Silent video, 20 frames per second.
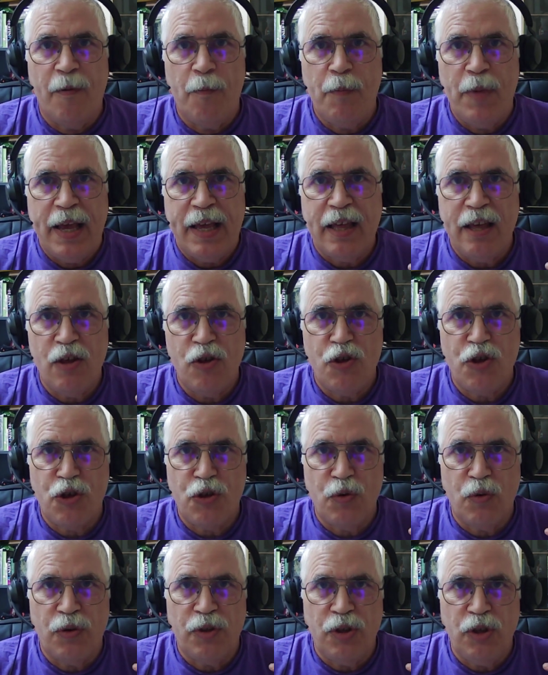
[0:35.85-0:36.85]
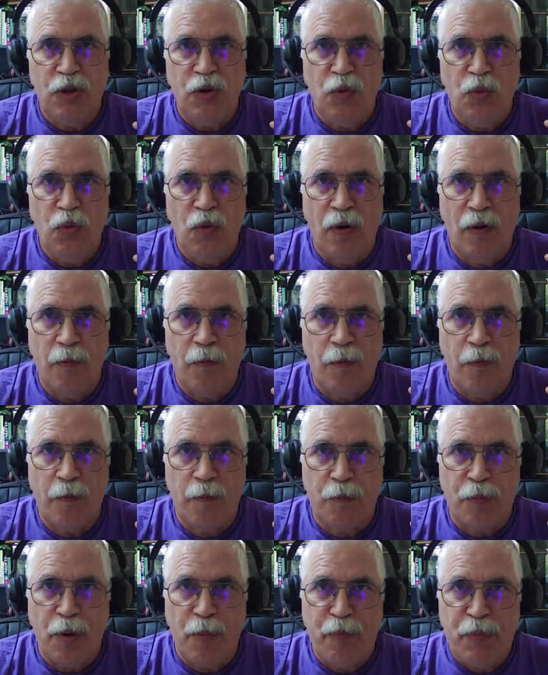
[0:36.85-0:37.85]
making sure that you
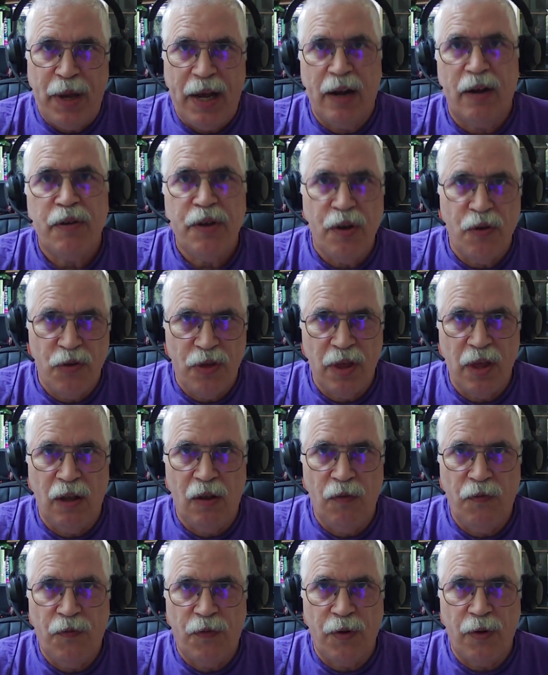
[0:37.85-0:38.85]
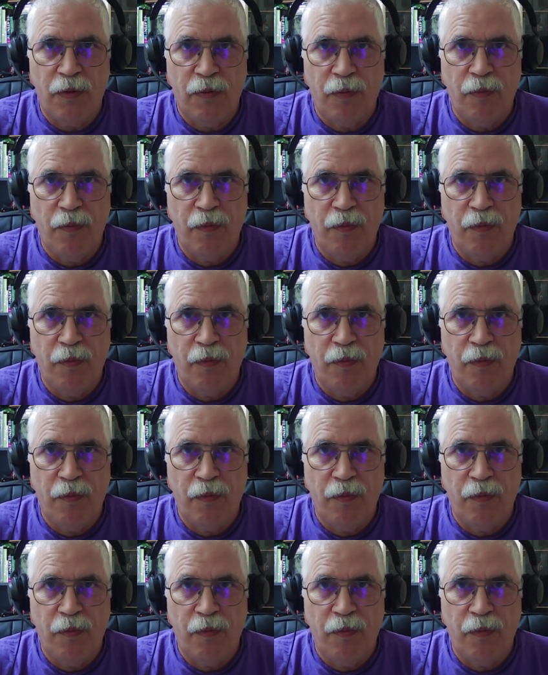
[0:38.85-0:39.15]
prepare yourself for